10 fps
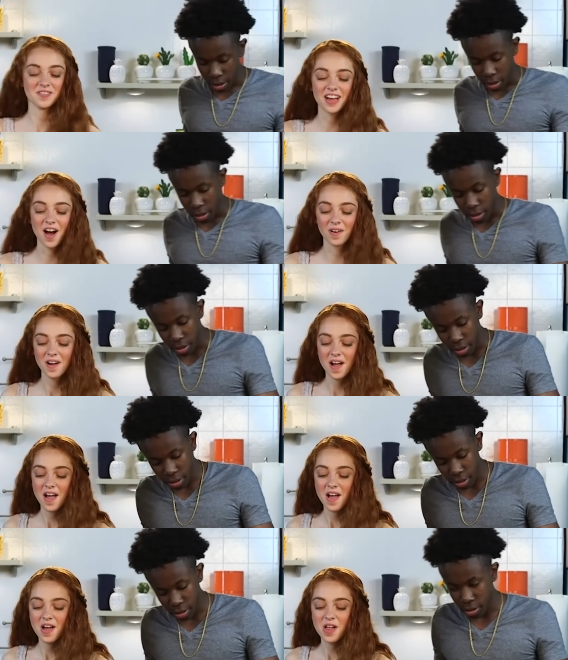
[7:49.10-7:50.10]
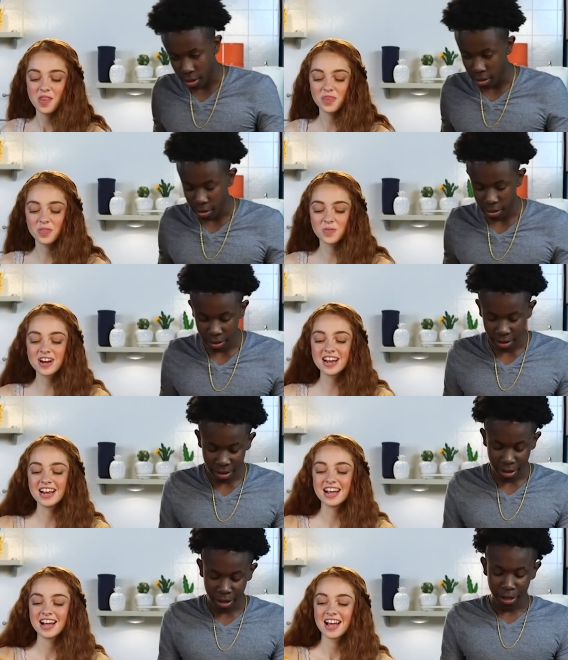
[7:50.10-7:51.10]
Speaker 1: Here we go.
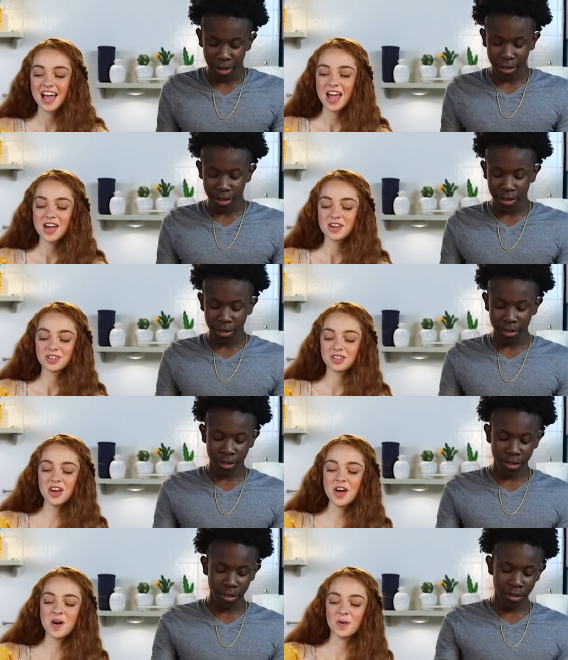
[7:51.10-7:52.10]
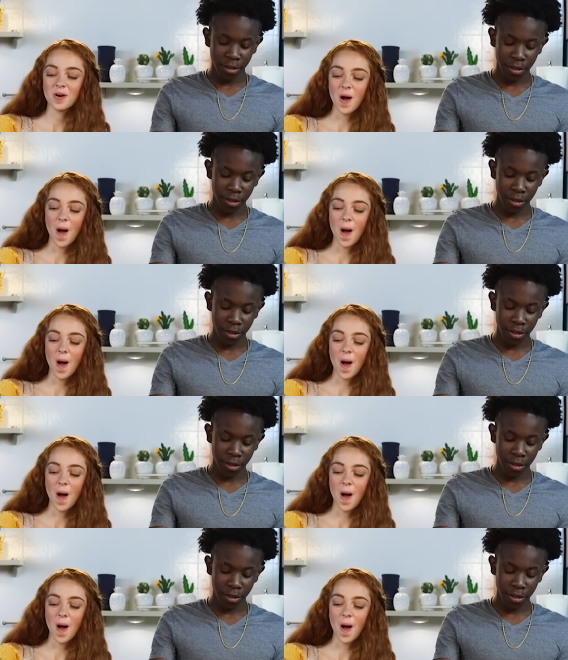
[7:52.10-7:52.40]
3, 2,